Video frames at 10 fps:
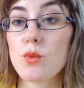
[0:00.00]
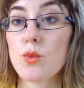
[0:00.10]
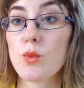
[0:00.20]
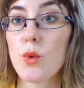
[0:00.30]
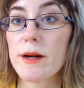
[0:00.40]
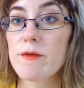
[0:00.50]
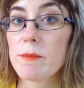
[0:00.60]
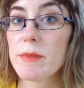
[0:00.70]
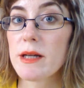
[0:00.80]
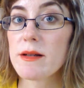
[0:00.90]
one of the
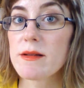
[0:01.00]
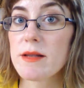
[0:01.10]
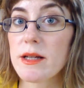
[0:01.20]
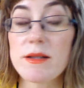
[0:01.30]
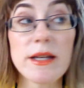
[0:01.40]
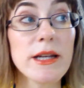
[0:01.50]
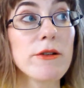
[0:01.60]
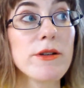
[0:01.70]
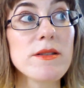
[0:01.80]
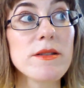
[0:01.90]
biggest things here
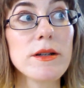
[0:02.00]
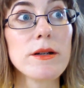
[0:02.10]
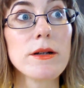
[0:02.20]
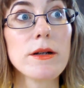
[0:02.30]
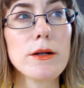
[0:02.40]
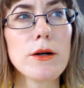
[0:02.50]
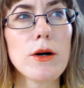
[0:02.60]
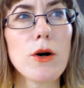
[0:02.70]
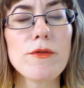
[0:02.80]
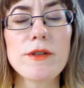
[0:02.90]
is that
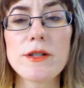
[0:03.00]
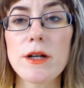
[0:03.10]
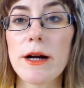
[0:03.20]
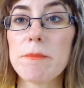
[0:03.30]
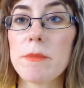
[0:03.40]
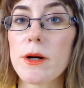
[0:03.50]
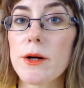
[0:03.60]
oftentimes,